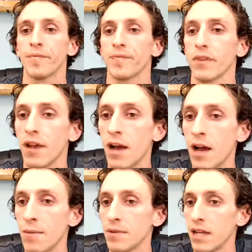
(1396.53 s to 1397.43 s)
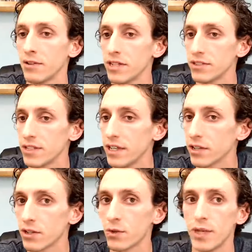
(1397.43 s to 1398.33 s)
I don't think there's any other
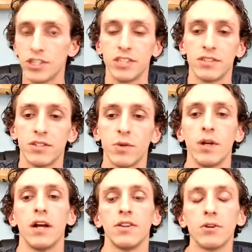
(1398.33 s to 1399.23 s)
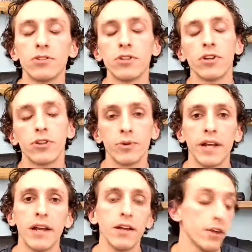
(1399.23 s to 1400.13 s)
questions. So those are the
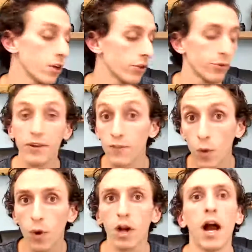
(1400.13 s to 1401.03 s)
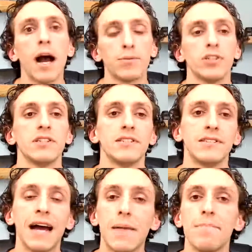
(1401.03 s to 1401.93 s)
three or four options
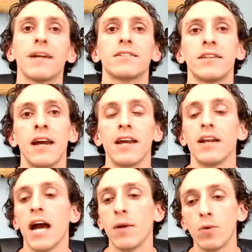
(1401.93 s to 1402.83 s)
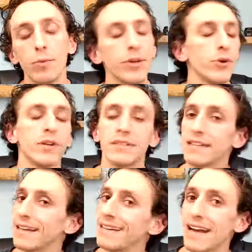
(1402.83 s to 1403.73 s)
I picked tonight. I will be doing this
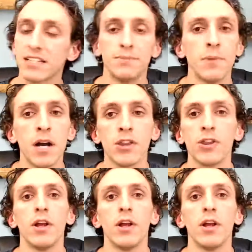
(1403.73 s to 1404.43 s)
again next month.